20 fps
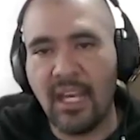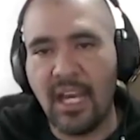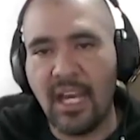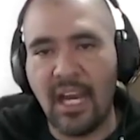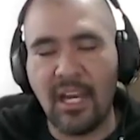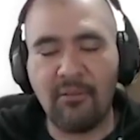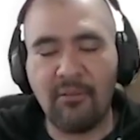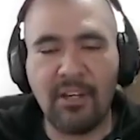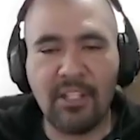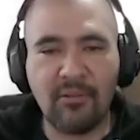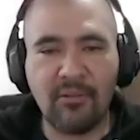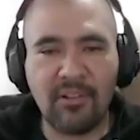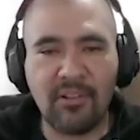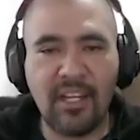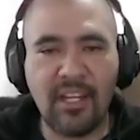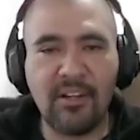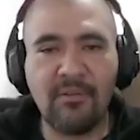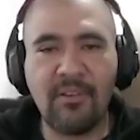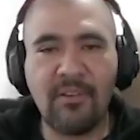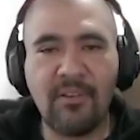I want to
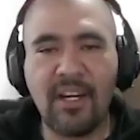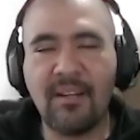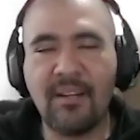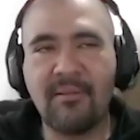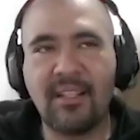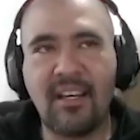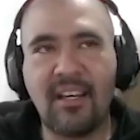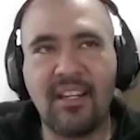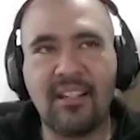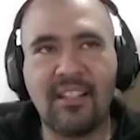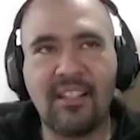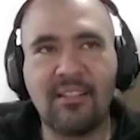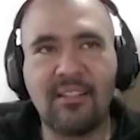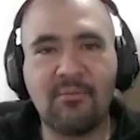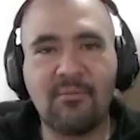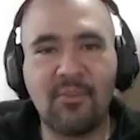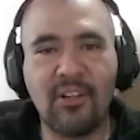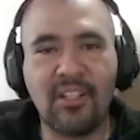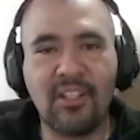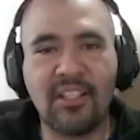clarify that this
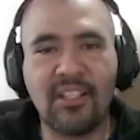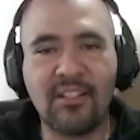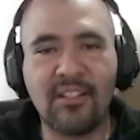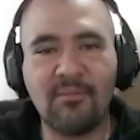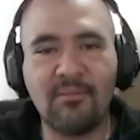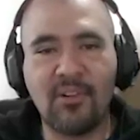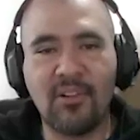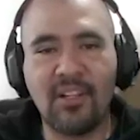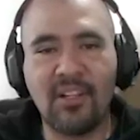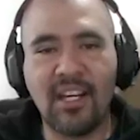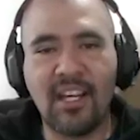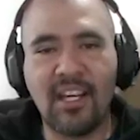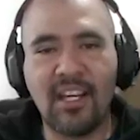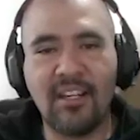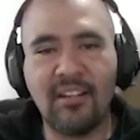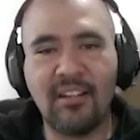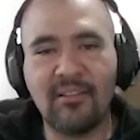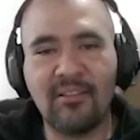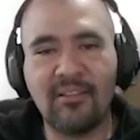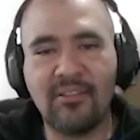project is more
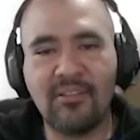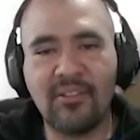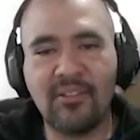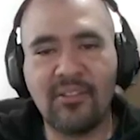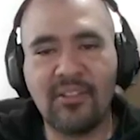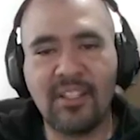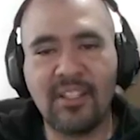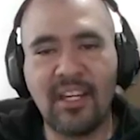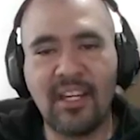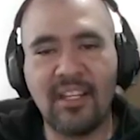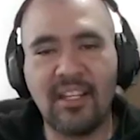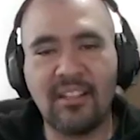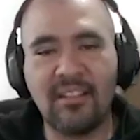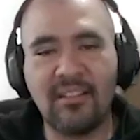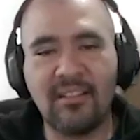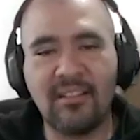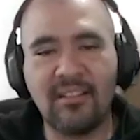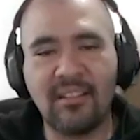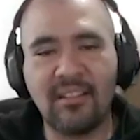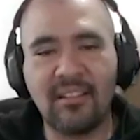like just
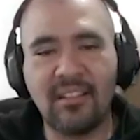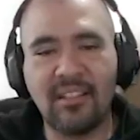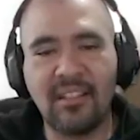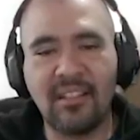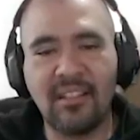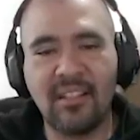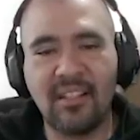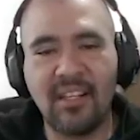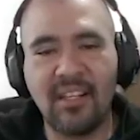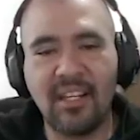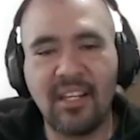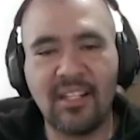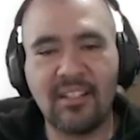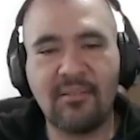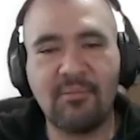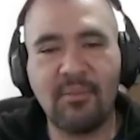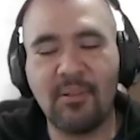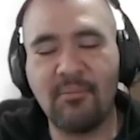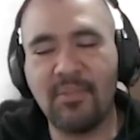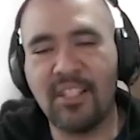an
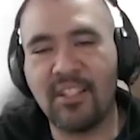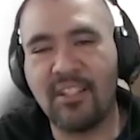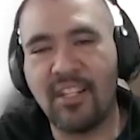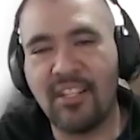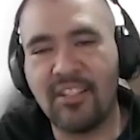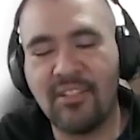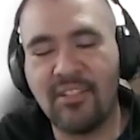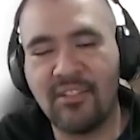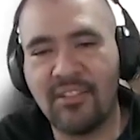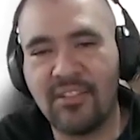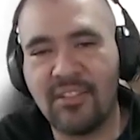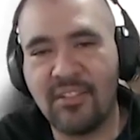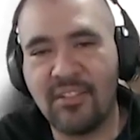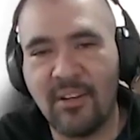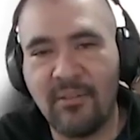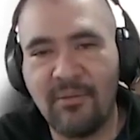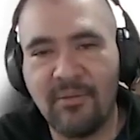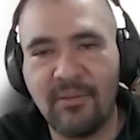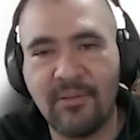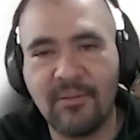experimentation
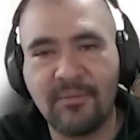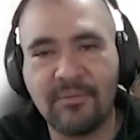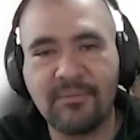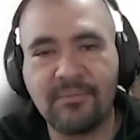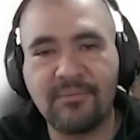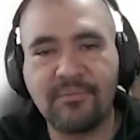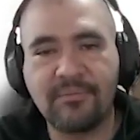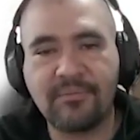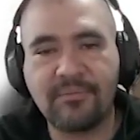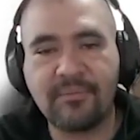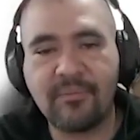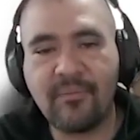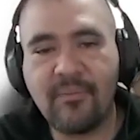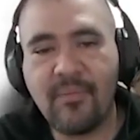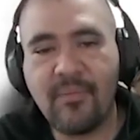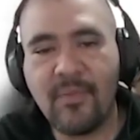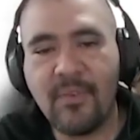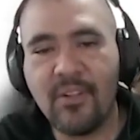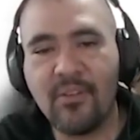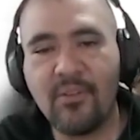stuff
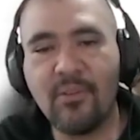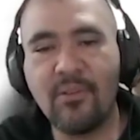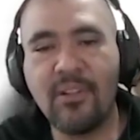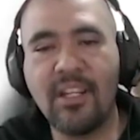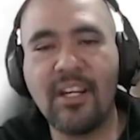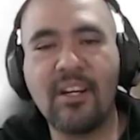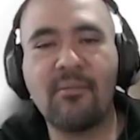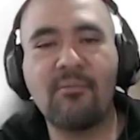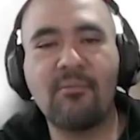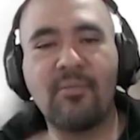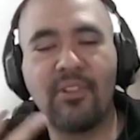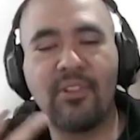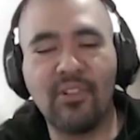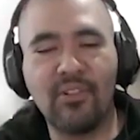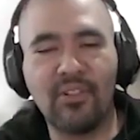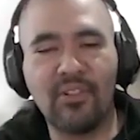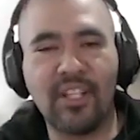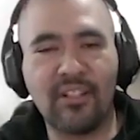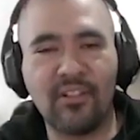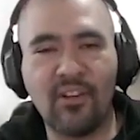to learn
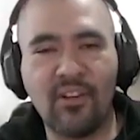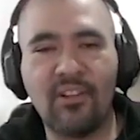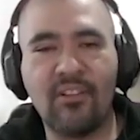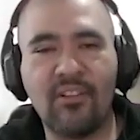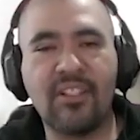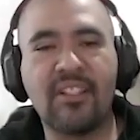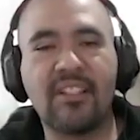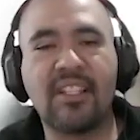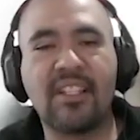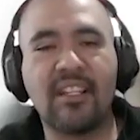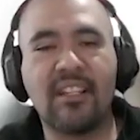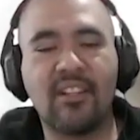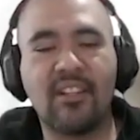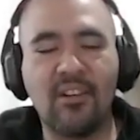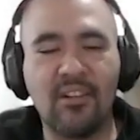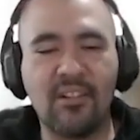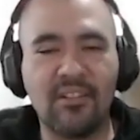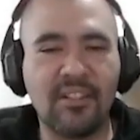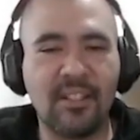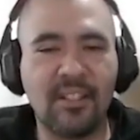new technologies and
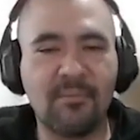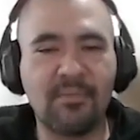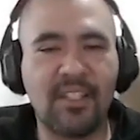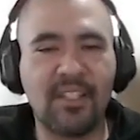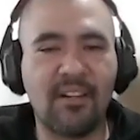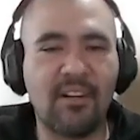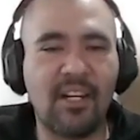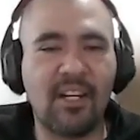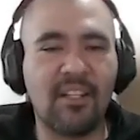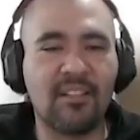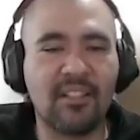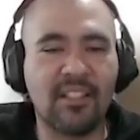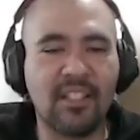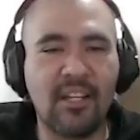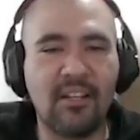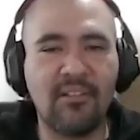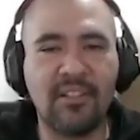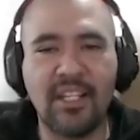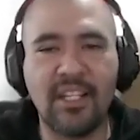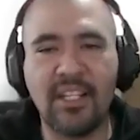concepts around
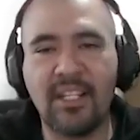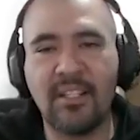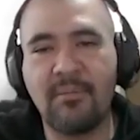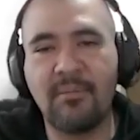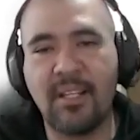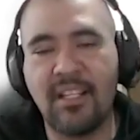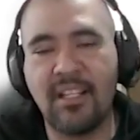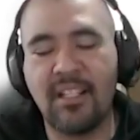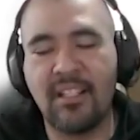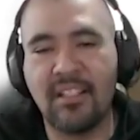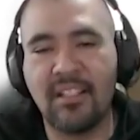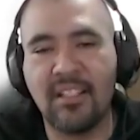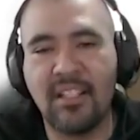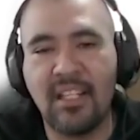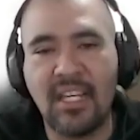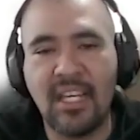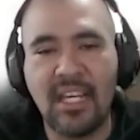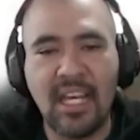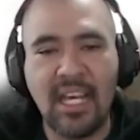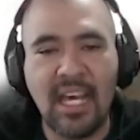cloud native and
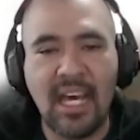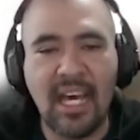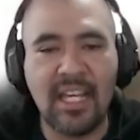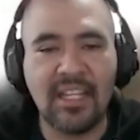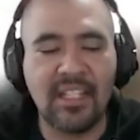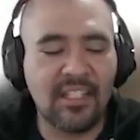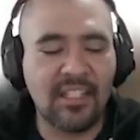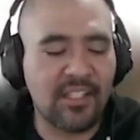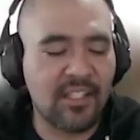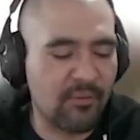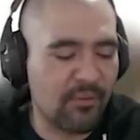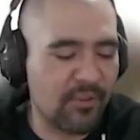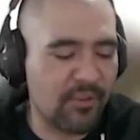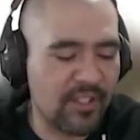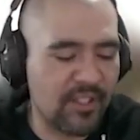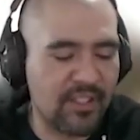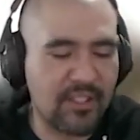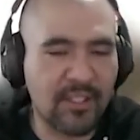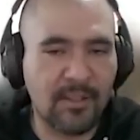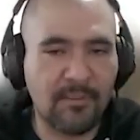distributed
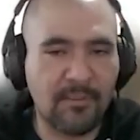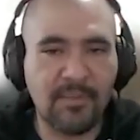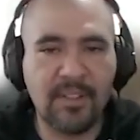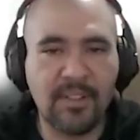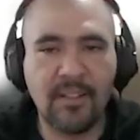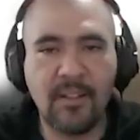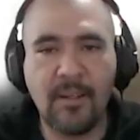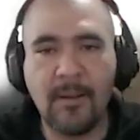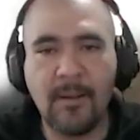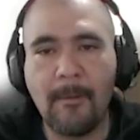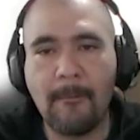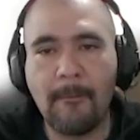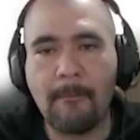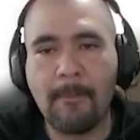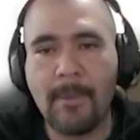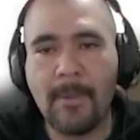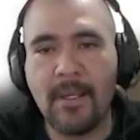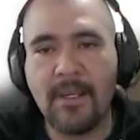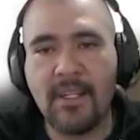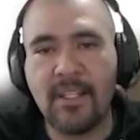systems.
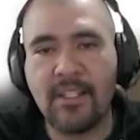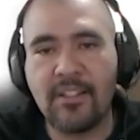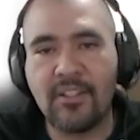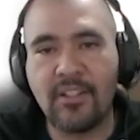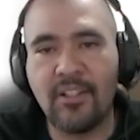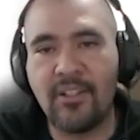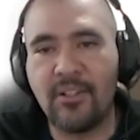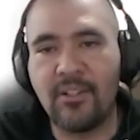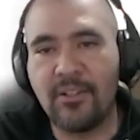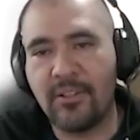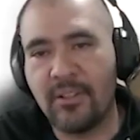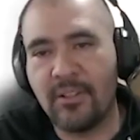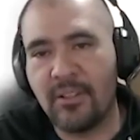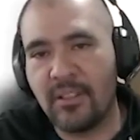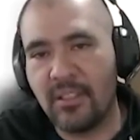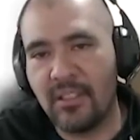So